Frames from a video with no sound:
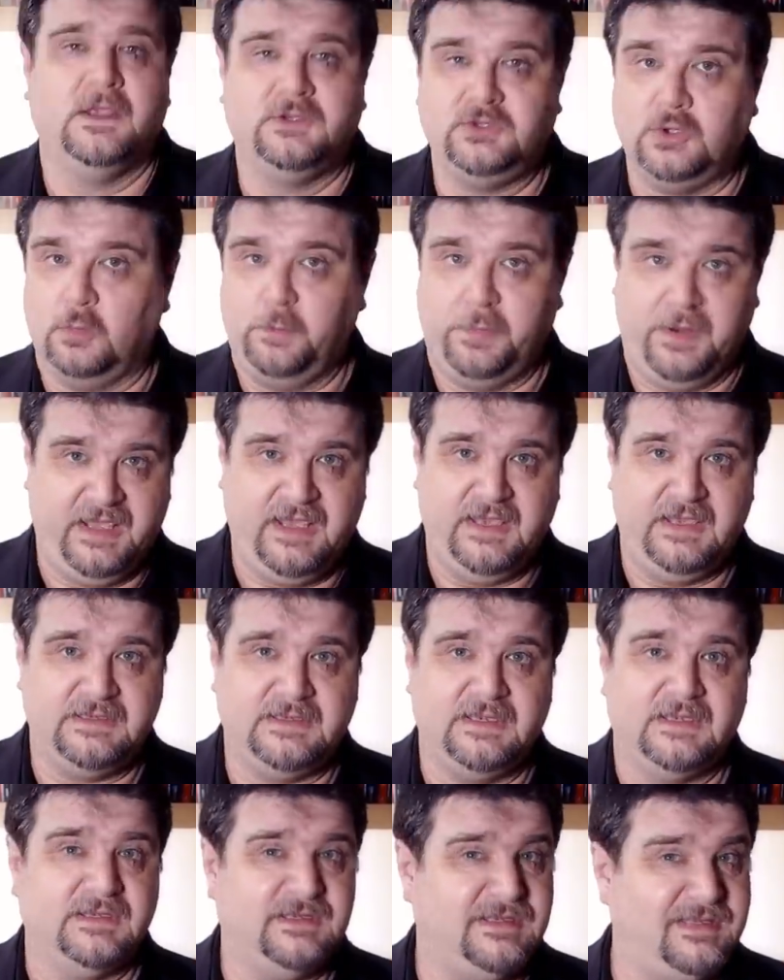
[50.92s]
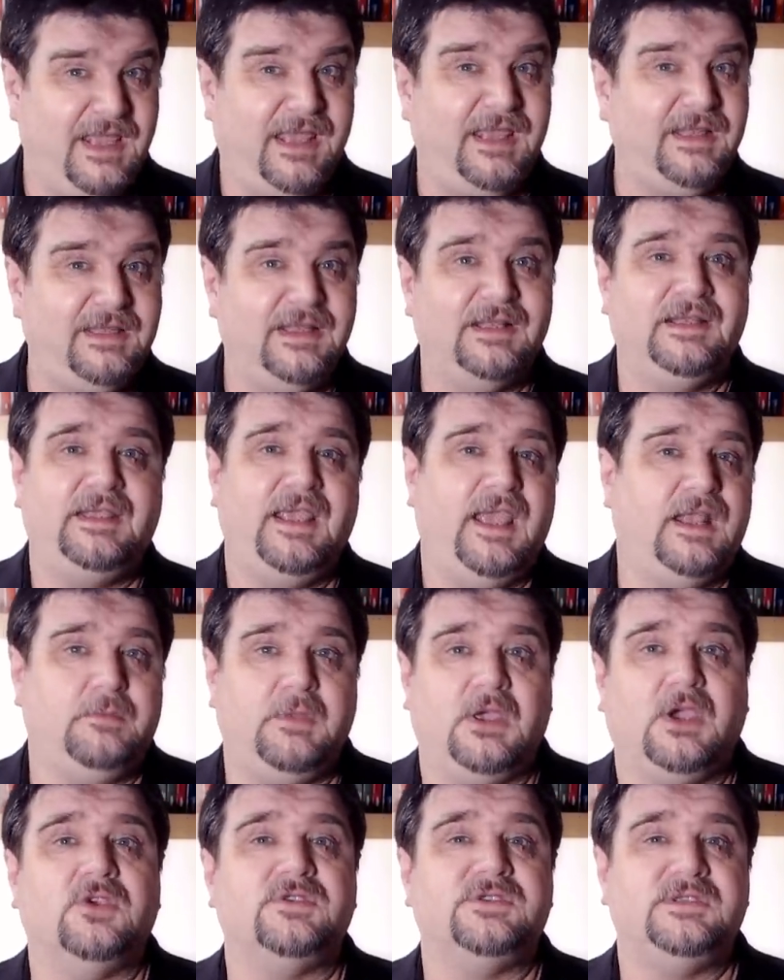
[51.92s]
So please stay till the end,
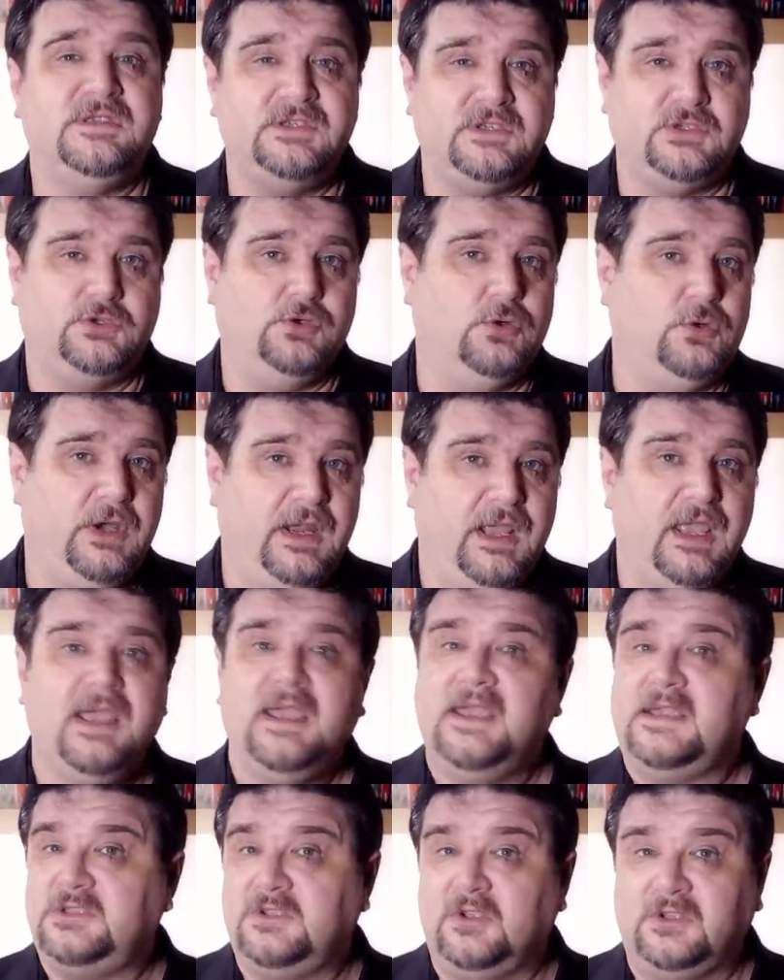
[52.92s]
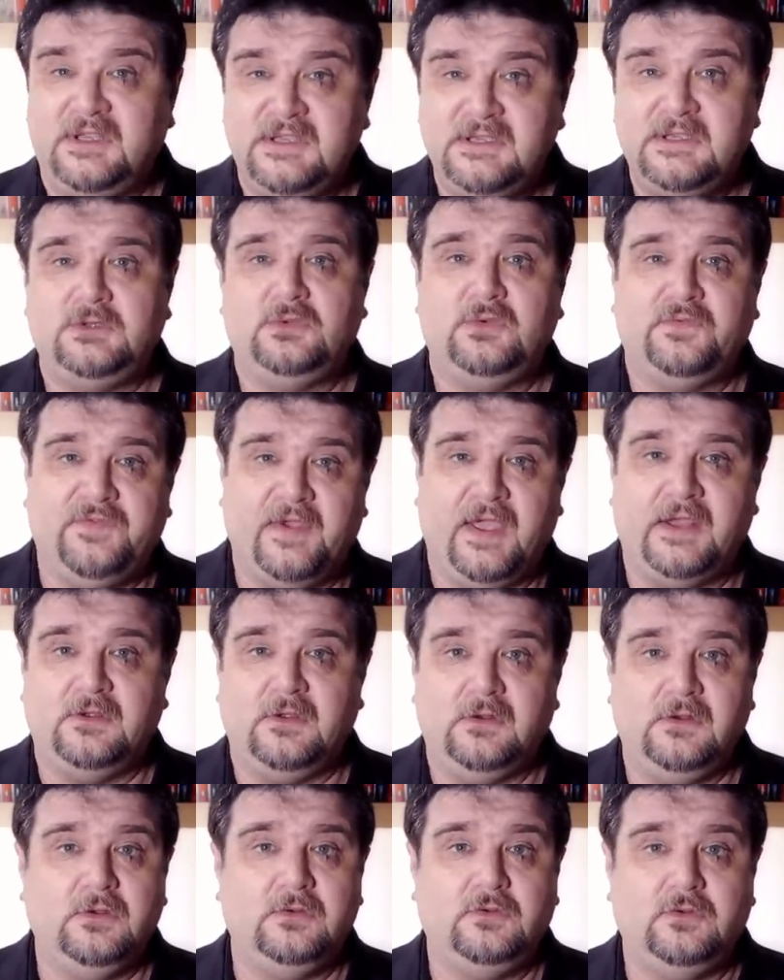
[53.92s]
because this story is not easy to find
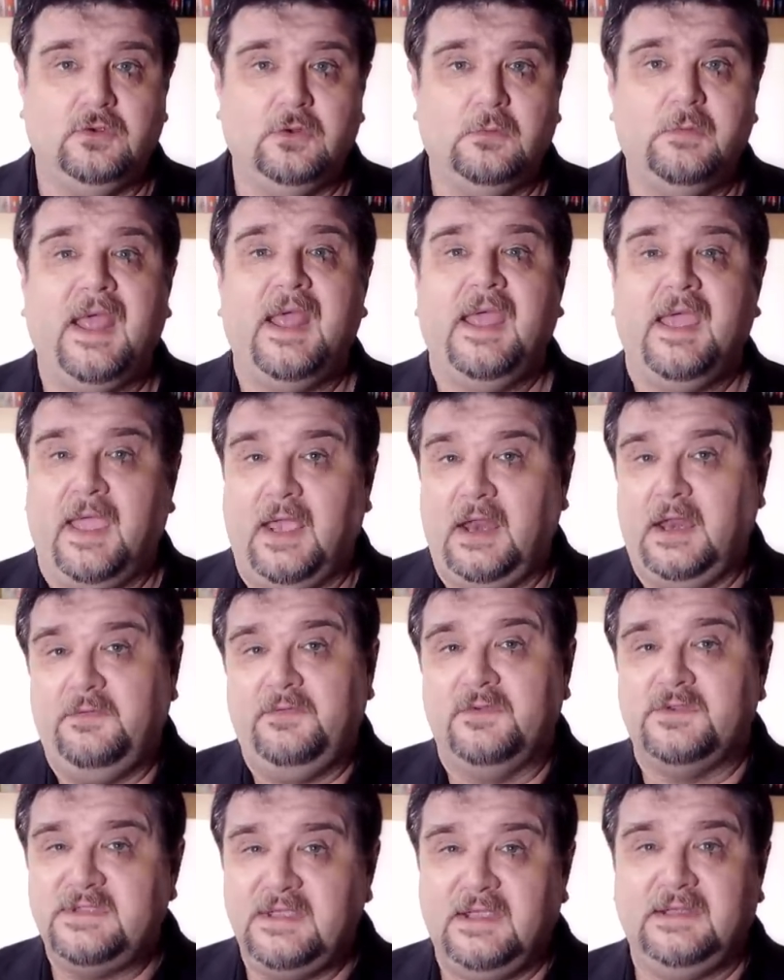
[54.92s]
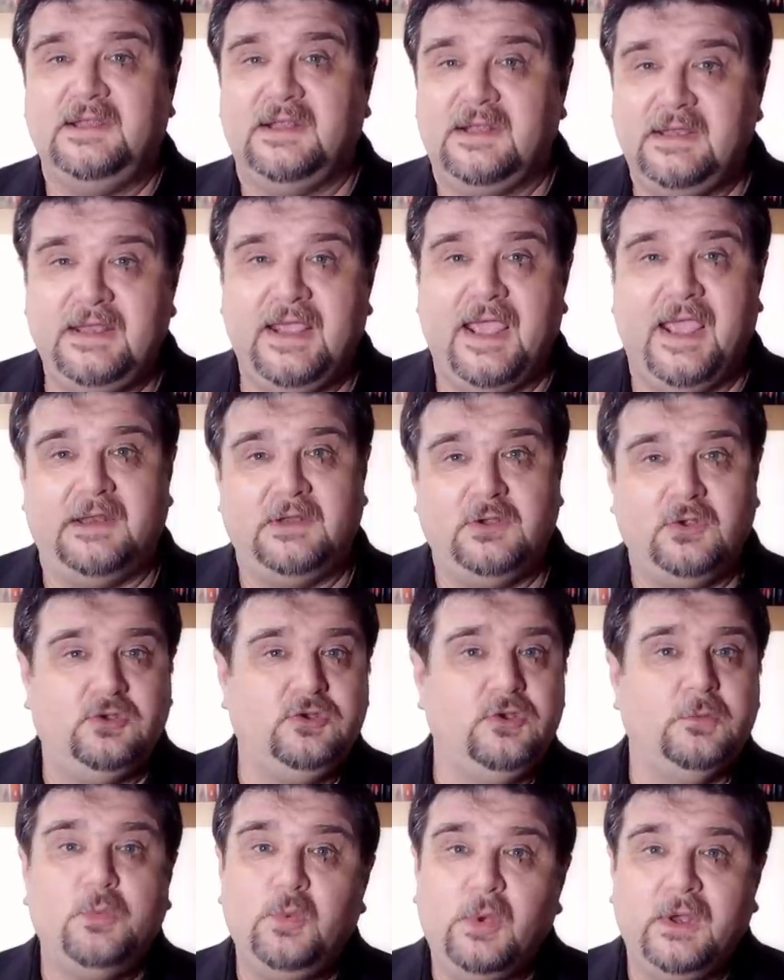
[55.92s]
on YouTube, and if you stay till the end,
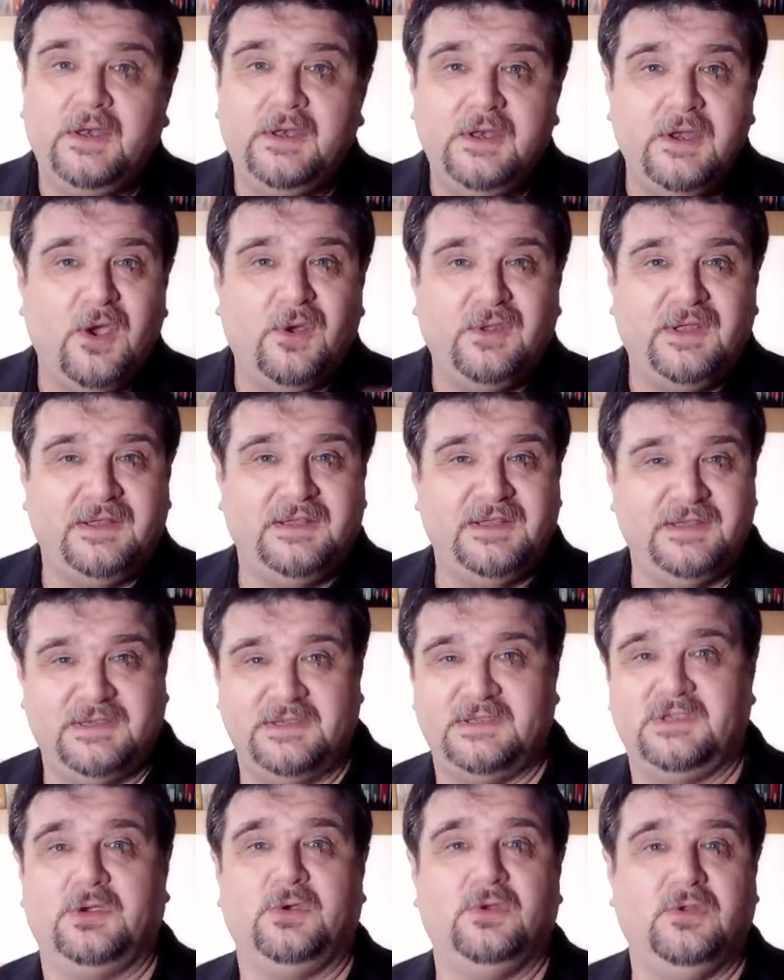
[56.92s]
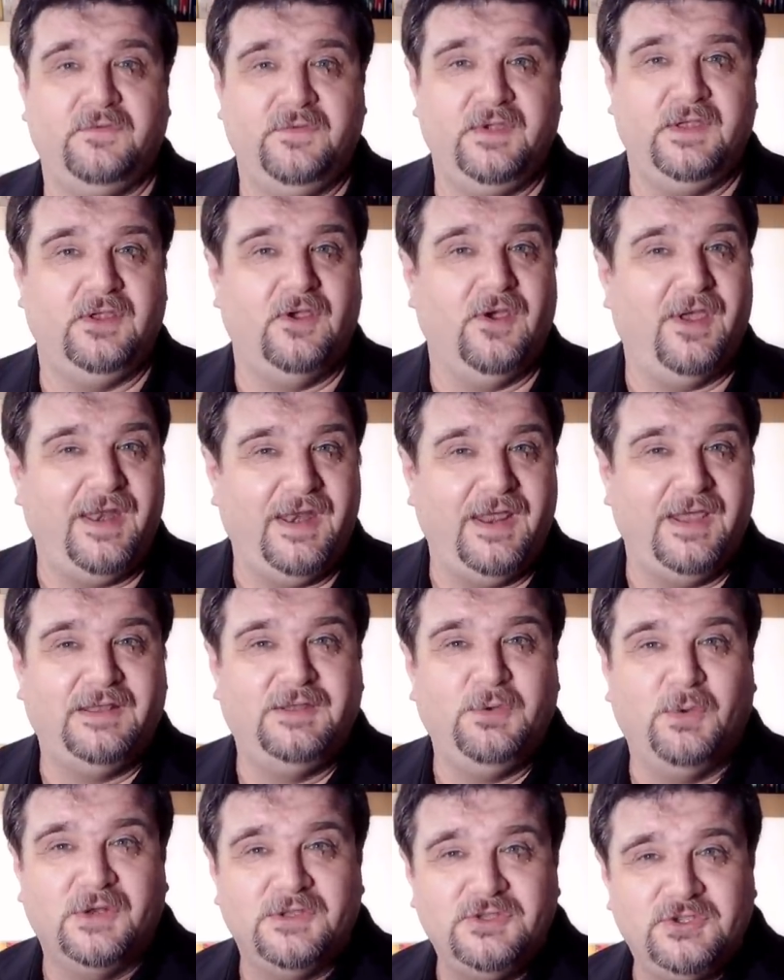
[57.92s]
YouTube will know that this is a good video and
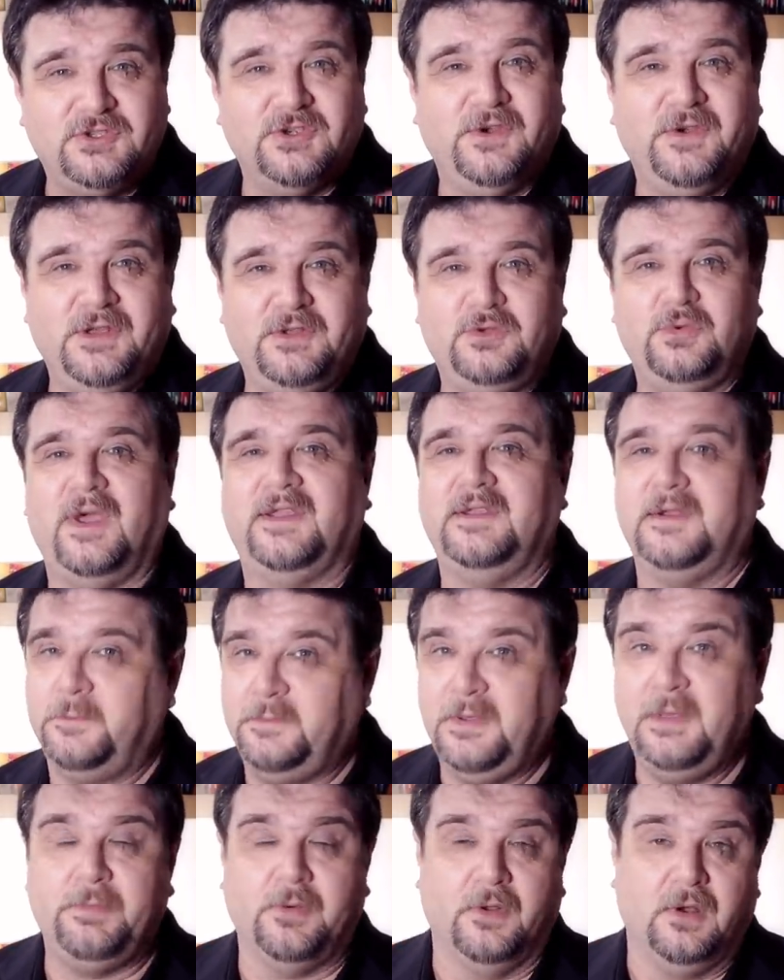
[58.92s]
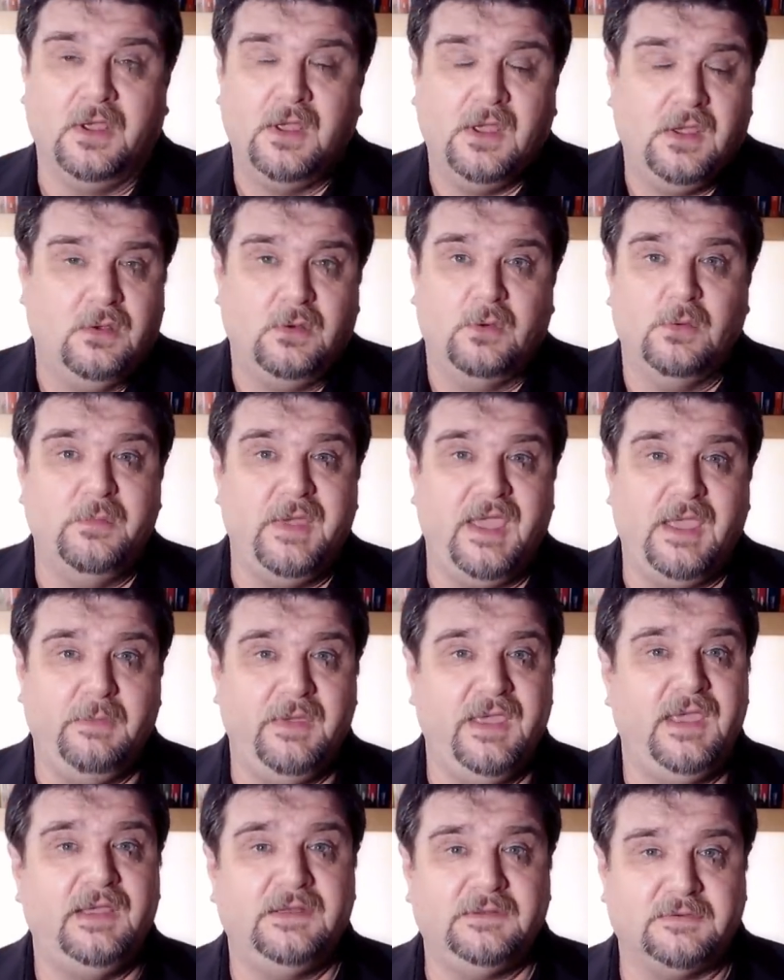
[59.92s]
it will show it to other people who may
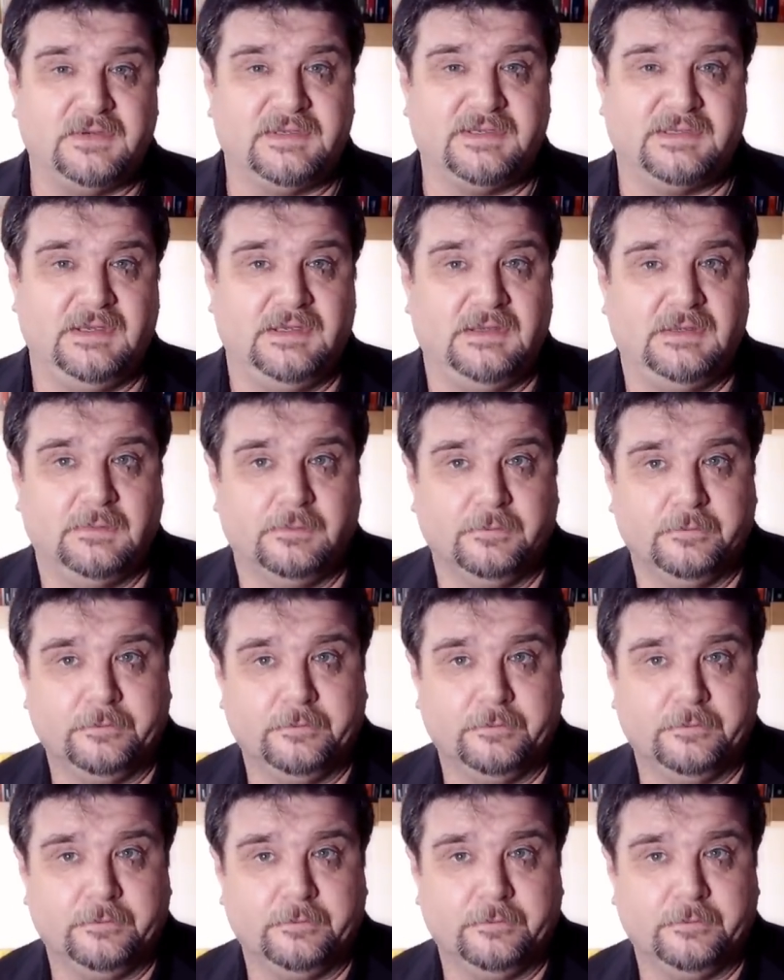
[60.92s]
be interested.